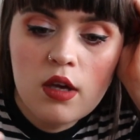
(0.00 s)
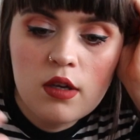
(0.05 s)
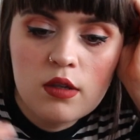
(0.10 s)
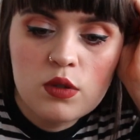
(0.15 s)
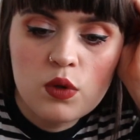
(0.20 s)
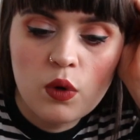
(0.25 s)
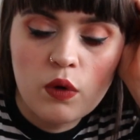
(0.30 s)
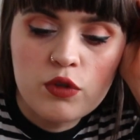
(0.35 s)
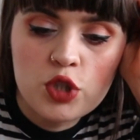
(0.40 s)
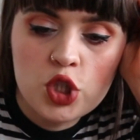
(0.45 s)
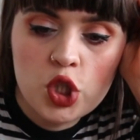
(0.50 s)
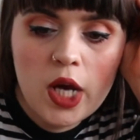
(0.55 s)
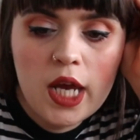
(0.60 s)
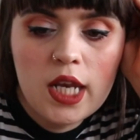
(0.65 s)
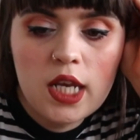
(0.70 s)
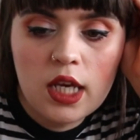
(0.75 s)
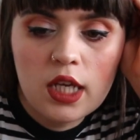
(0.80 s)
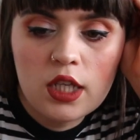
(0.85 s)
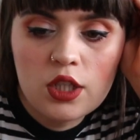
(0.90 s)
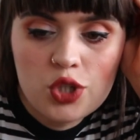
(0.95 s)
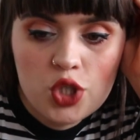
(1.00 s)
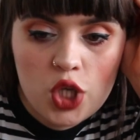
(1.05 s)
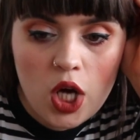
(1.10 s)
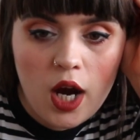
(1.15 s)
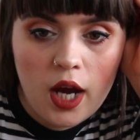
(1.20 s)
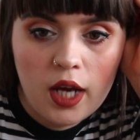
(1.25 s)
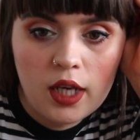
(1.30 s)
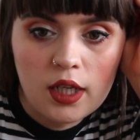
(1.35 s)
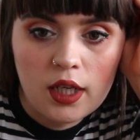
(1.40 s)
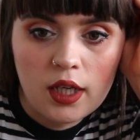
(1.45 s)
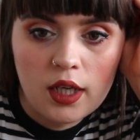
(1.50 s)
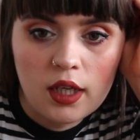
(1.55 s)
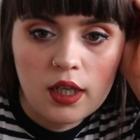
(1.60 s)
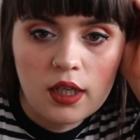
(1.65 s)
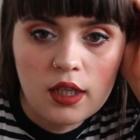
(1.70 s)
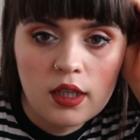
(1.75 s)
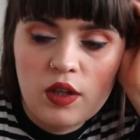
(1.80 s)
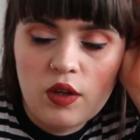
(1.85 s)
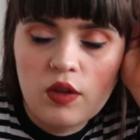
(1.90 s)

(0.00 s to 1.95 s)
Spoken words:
sort of trading in China,